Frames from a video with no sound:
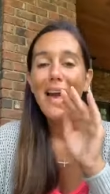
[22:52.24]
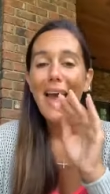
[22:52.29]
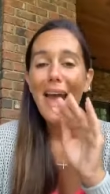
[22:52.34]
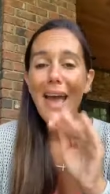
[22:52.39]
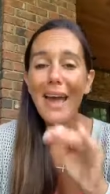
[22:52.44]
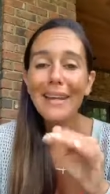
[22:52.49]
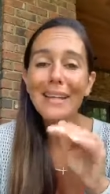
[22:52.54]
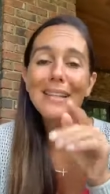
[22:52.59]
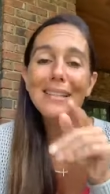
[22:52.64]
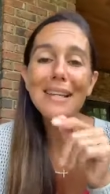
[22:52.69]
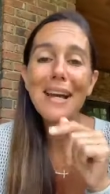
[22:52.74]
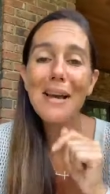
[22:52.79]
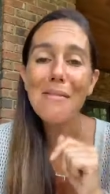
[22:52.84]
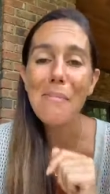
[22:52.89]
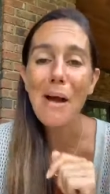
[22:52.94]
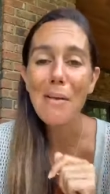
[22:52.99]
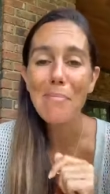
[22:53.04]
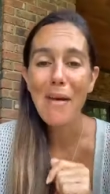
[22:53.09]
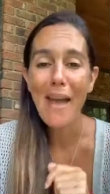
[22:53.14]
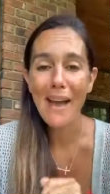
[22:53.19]
Anytime
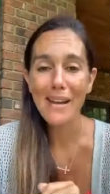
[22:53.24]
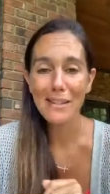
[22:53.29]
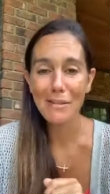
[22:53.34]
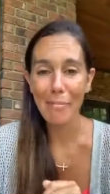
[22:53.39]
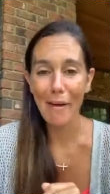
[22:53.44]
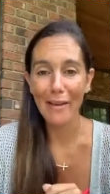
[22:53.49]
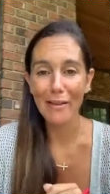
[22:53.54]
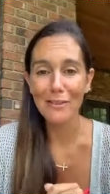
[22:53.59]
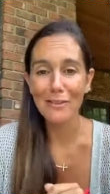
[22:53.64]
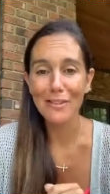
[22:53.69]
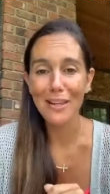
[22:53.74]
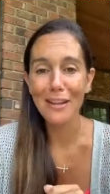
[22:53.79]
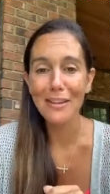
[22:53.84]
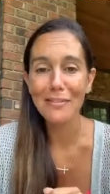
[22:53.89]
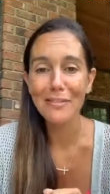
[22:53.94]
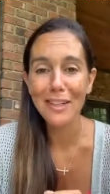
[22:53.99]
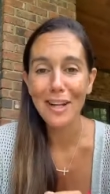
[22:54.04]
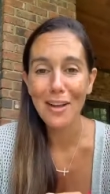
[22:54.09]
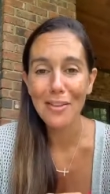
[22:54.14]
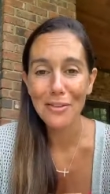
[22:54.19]
I pass Michael
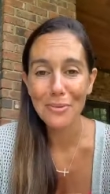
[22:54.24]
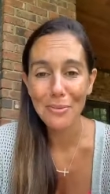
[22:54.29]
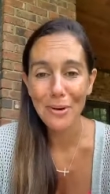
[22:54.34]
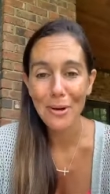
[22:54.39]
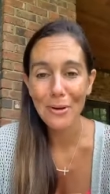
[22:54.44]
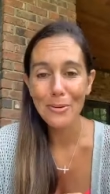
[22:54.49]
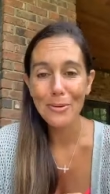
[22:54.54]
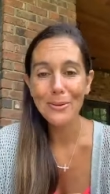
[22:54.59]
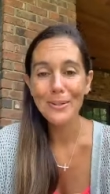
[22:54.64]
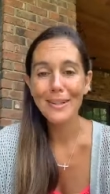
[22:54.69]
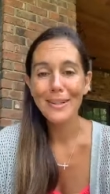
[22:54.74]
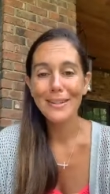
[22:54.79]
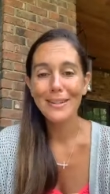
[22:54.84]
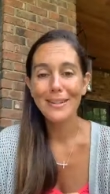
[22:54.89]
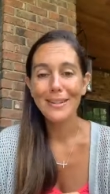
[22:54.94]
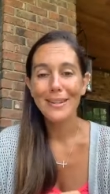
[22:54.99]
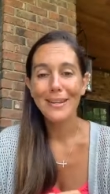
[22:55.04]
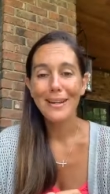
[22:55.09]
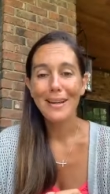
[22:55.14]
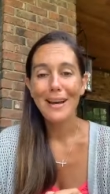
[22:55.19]
Sullivan on the road,
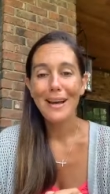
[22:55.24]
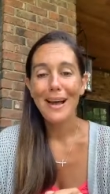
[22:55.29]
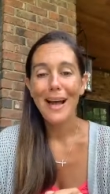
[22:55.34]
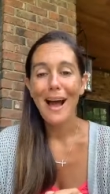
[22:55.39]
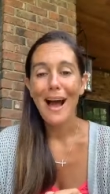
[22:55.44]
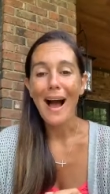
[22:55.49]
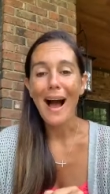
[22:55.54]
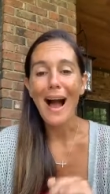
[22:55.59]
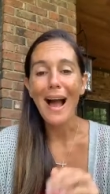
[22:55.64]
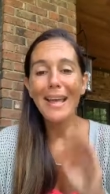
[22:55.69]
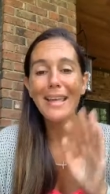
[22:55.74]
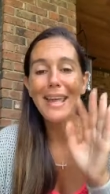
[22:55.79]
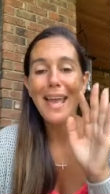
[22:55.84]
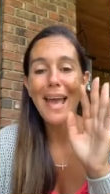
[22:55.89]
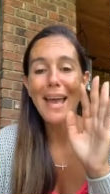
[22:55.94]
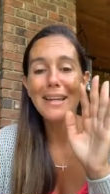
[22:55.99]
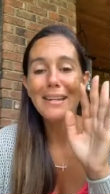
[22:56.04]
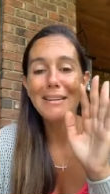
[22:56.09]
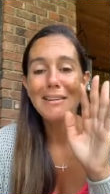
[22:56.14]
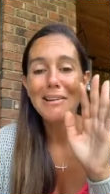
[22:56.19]
I
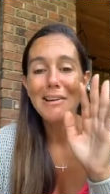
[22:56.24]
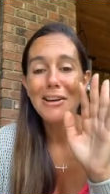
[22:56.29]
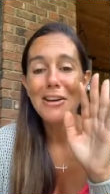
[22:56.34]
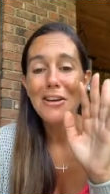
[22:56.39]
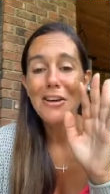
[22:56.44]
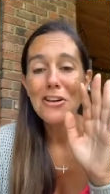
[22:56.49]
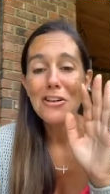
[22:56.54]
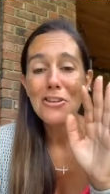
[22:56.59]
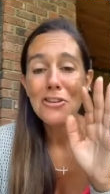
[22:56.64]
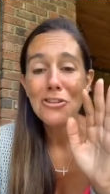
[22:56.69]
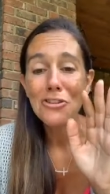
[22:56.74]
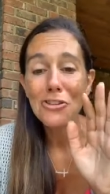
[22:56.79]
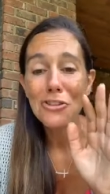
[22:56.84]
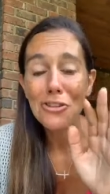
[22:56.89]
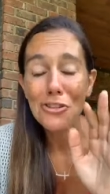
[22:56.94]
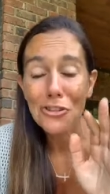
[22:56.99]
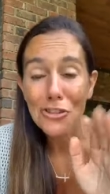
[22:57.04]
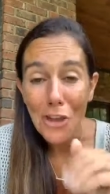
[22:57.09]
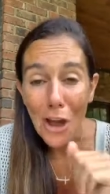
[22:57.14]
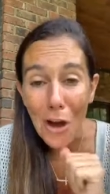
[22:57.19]
get
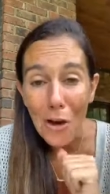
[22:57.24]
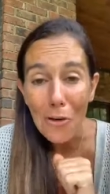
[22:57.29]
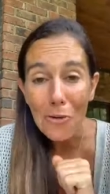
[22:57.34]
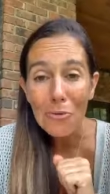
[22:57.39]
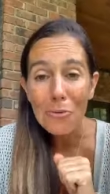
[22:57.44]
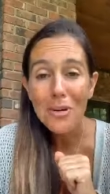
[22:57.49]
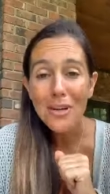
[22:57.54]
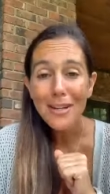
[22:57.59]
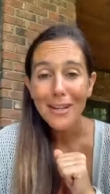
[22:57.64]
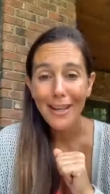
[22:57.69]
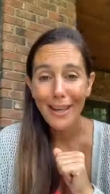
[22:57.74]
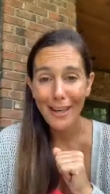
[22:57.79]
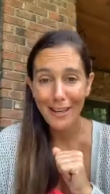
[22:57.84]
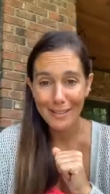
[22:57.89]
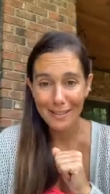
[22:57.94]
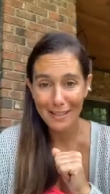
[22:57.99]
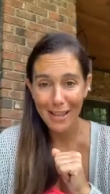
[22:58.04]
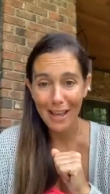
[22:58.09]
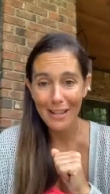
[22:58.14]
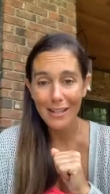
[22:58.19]
so
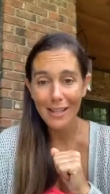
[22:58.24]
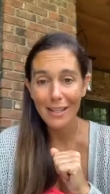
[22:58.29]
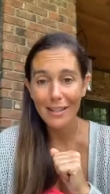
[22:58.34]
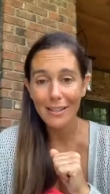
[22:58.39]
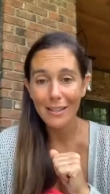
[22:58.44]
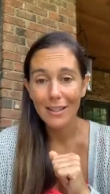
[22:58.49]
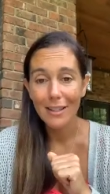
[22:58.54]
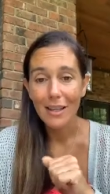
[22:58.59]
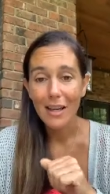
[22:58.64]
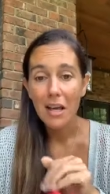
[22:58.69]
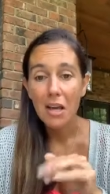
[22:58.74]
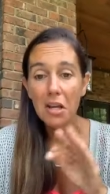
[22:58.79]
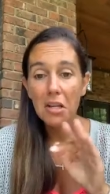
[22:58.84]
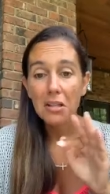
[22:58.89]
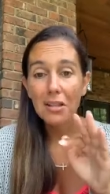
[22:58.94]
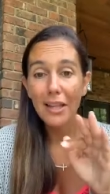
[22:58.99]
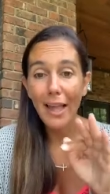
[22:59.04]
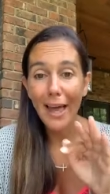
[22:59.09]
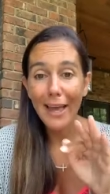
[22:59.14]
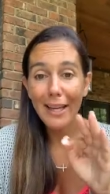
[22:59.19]
excited,
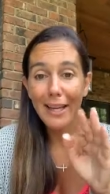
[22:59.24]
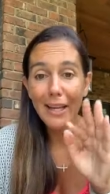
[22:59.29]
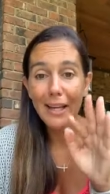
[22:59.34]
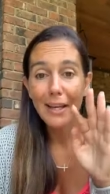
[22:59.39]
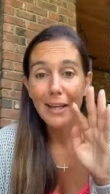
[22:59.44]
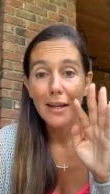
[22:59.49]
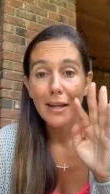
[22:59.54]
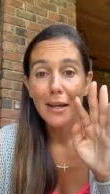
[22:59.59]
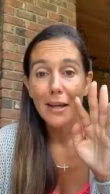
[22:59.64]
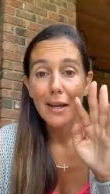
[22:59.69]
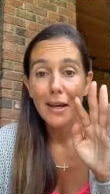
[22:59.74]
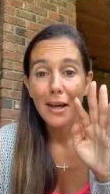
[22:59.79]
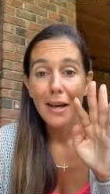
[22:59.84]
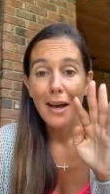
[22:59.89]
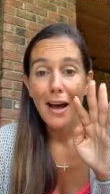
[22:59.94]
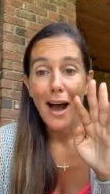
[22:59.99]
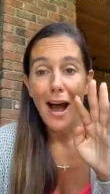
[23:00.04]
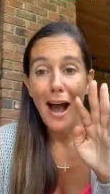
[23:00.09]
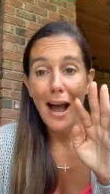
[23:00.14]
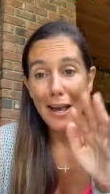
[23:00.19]
like
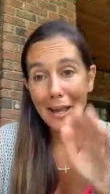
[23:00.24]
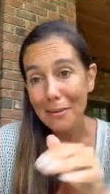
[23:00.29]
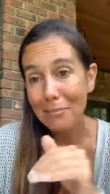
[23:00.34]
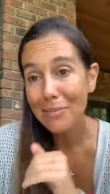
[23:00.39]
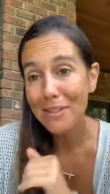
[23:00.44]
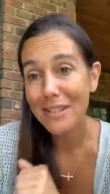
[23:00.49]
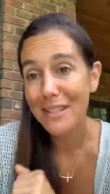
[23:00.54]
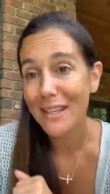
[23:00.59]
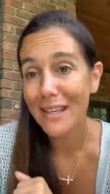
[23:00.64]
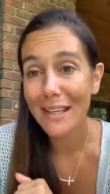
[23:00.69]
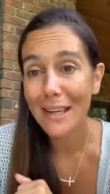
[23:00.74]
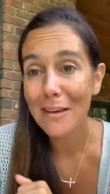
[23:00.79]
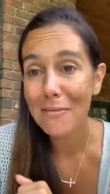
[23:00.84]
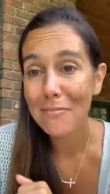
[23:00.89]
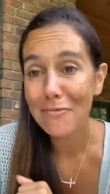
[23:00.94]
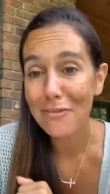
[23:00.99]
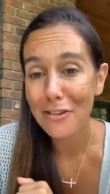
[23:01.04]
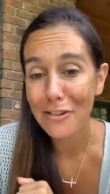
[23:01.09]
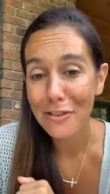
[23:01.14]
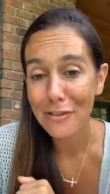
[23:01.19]
I am seeing
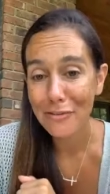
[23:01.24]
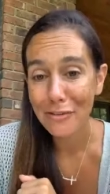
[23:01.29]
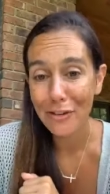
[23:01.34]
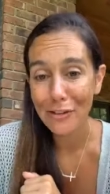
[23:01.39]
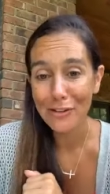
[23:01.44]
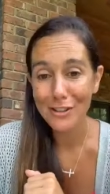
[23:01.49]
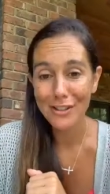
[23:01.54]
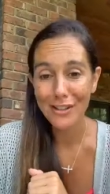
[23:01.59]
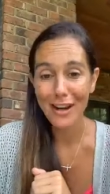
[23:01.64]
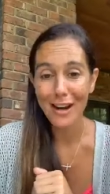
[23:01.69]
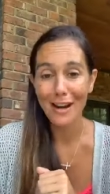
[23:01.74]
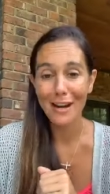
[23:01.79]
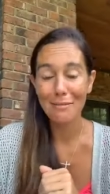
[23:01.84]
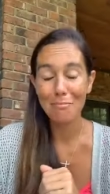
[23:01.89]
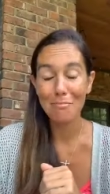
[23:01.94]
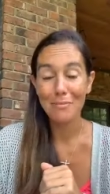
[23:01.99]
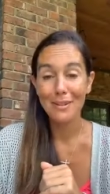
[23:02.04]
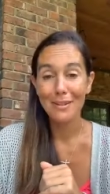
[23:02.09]
him for the first time.